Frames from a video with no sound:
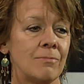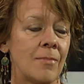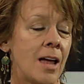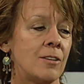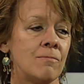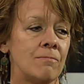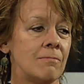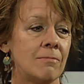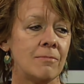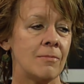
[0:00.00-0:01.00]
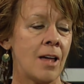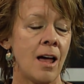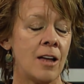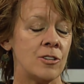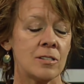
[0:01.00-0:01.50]

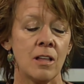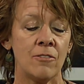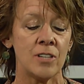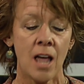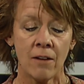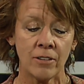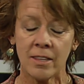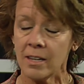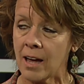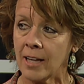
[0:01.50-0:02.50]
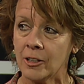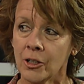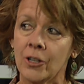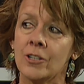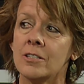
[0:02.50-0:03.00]
I just loved everything I
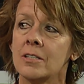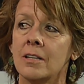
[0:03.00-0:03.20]
learned.